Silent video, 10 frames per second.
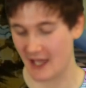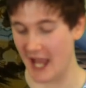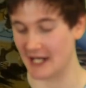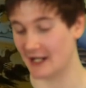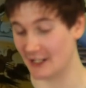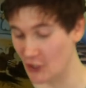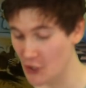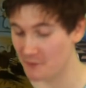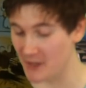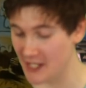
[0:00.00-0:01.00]
And a
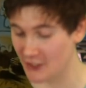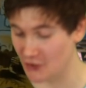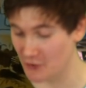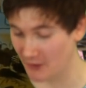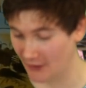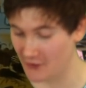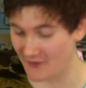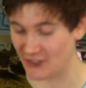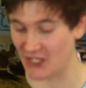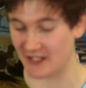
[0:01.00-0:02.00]
new Pikachu balloon
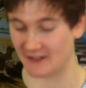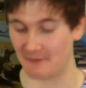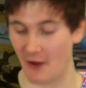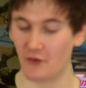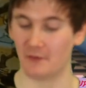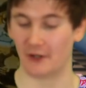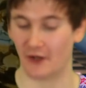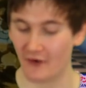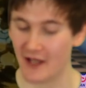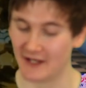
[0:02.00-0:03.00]
that chases a
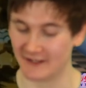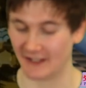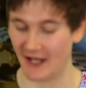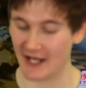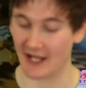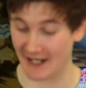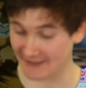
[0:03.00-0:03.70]
Pokeball and has